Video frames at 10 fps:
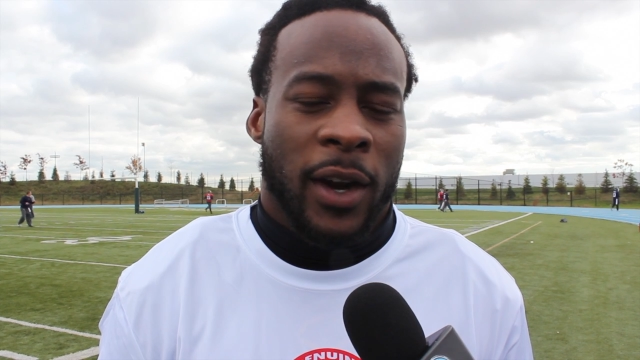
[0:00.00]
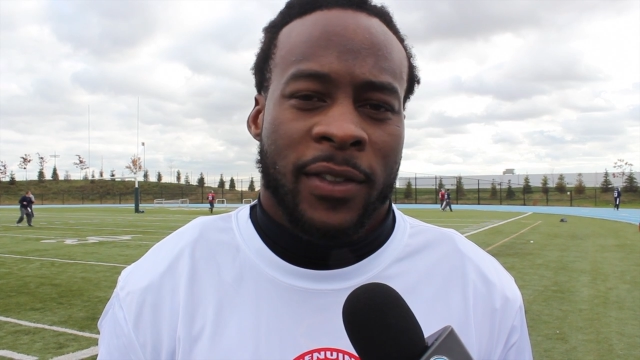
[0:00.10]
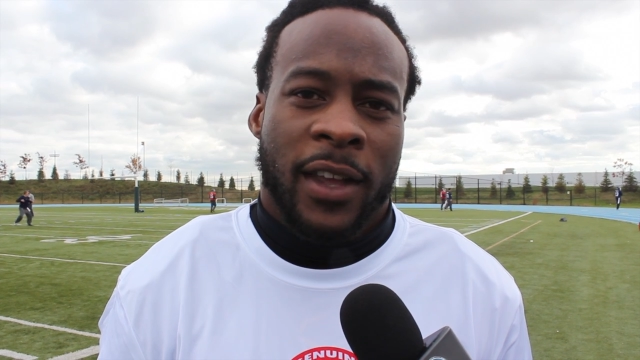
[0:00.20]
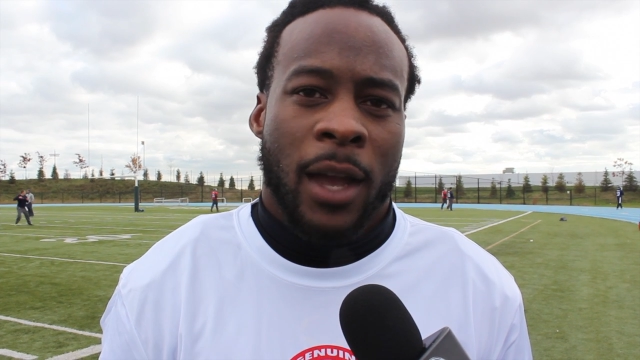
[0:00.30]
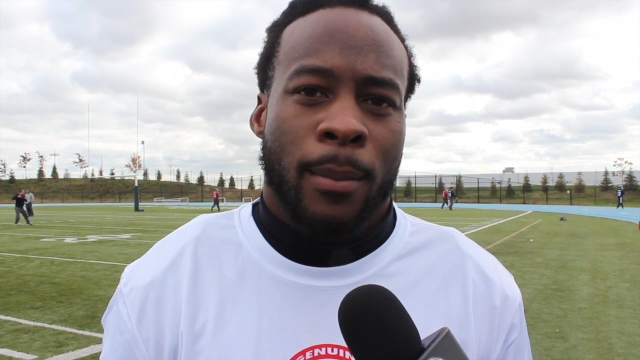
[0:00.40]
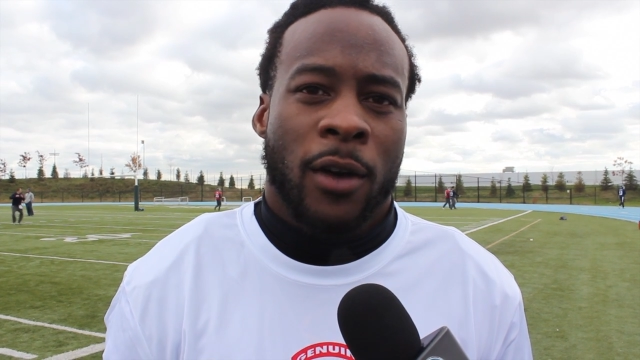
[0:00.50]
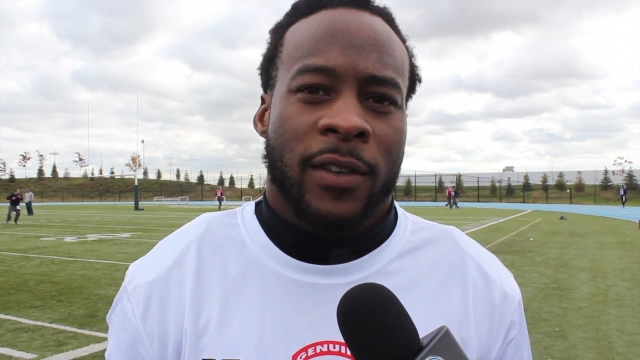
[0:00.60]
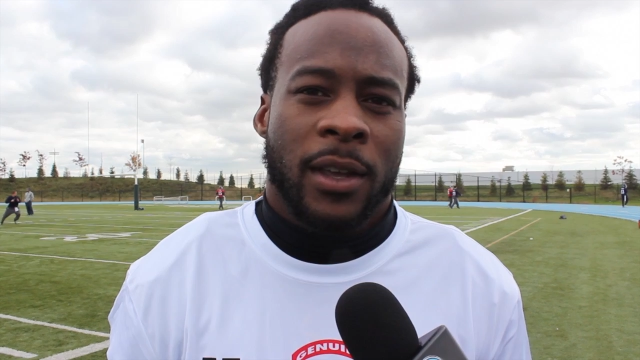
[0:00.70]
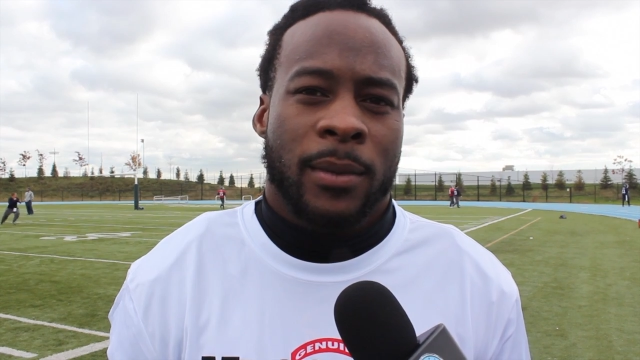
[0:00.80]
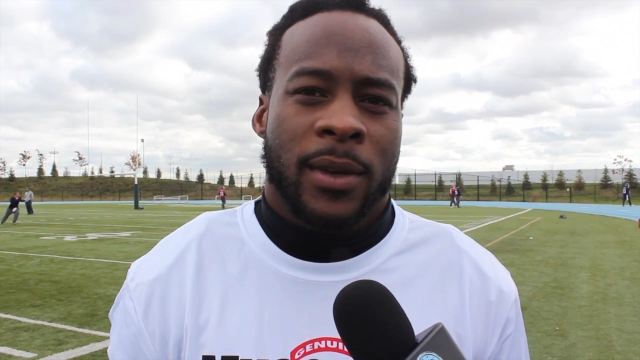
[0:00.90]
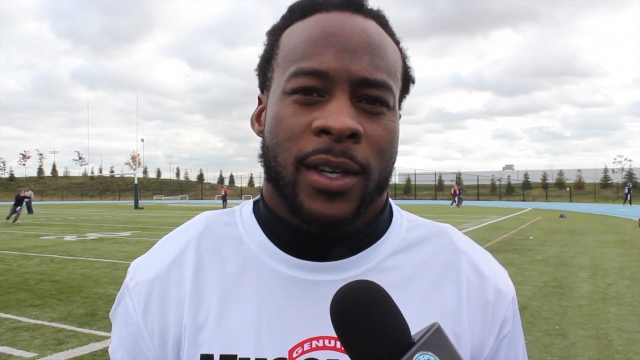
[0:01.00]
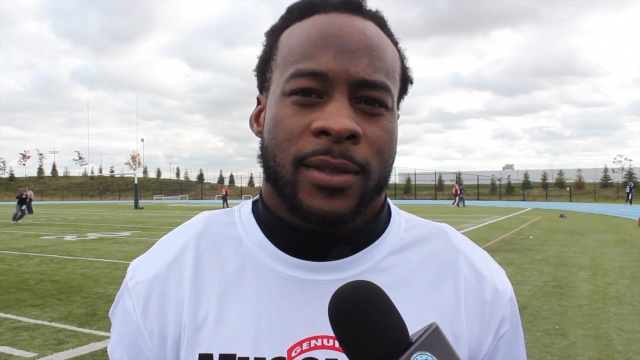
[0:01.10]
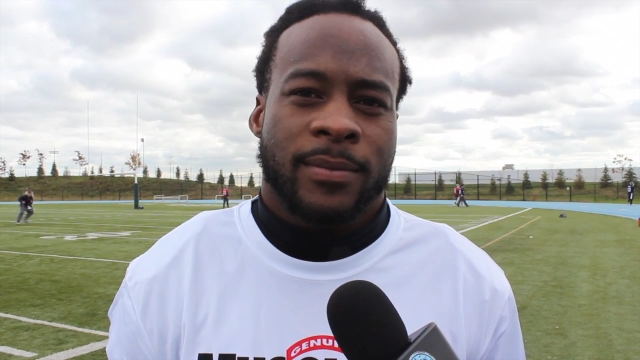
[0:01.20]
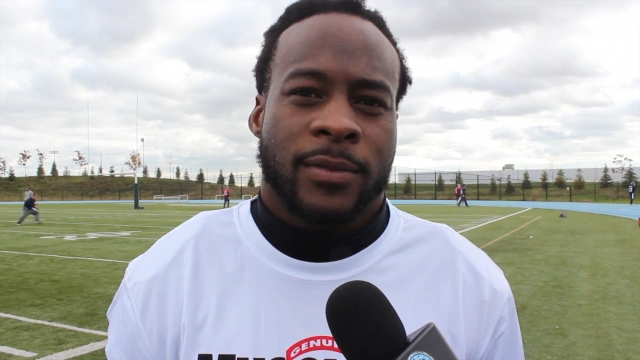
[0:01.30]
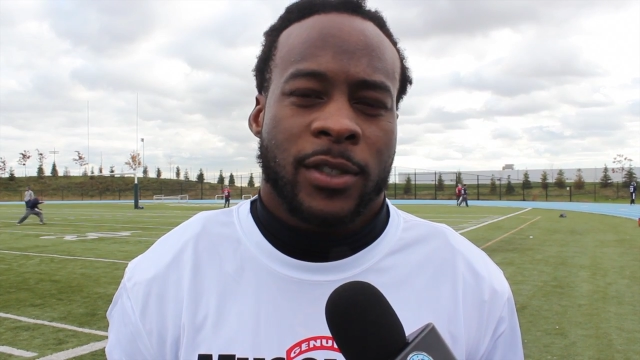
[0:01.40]
right after the game over, give me
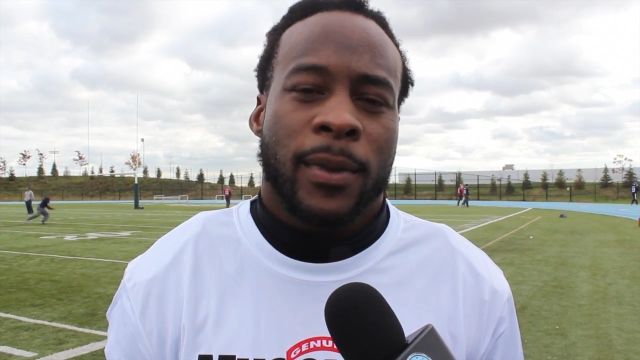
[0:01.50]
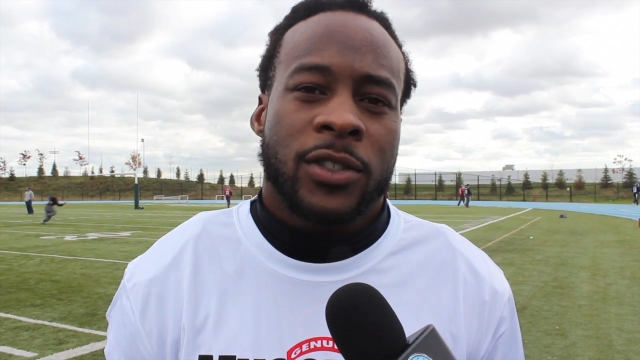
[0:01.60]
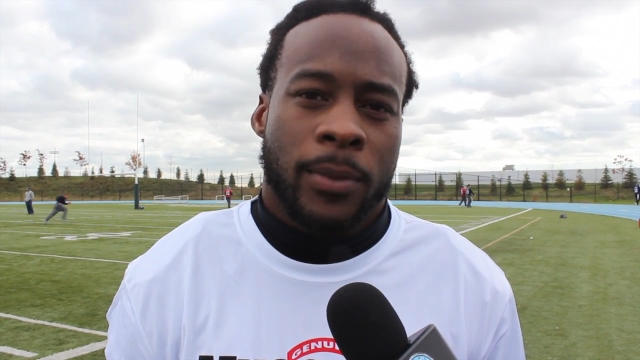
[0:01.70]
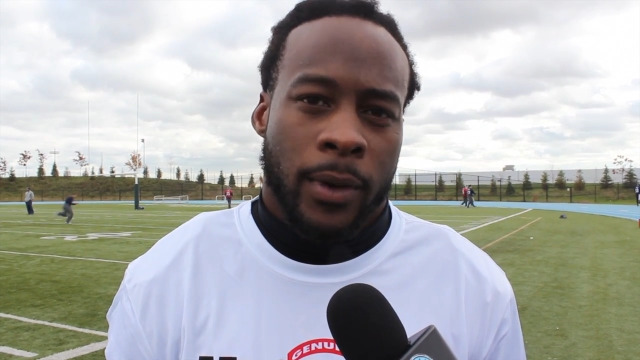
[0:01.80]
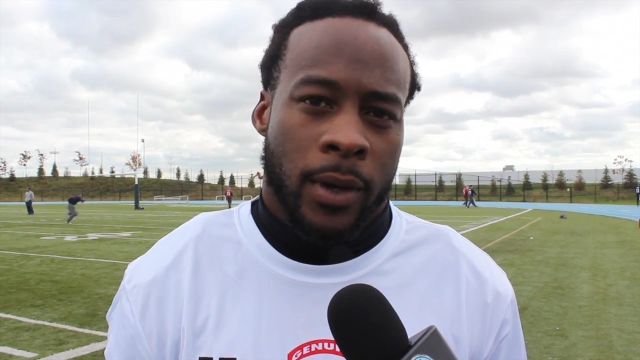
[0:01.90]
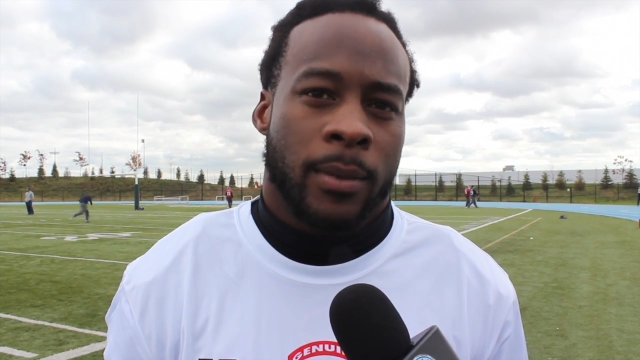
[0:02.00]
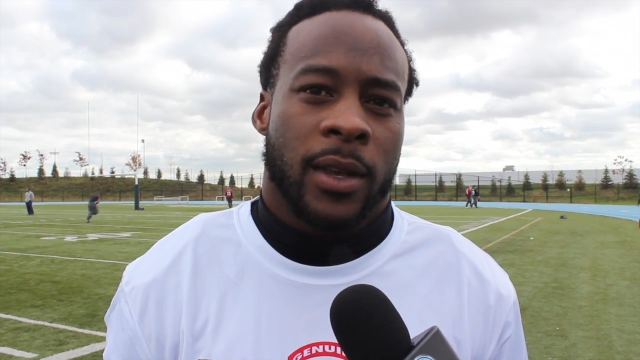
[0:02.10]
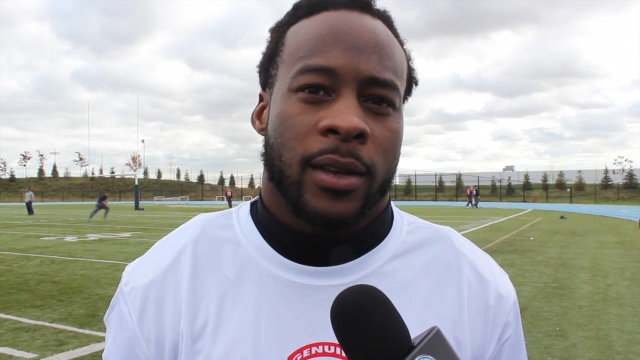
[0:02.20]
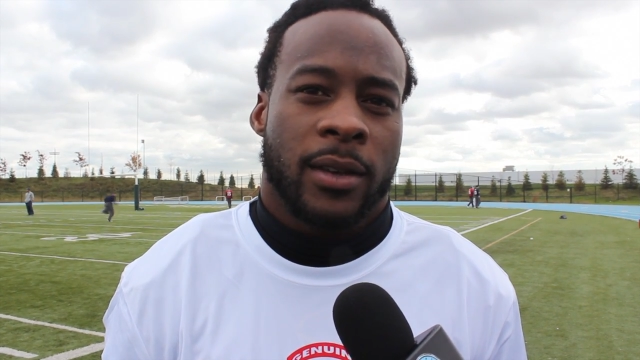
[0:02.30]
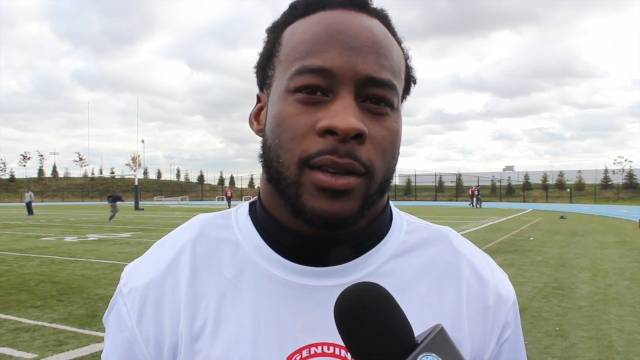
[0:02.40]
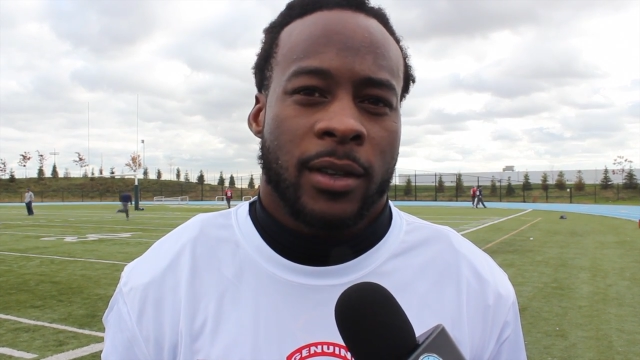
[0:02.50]
some muscle milk at me.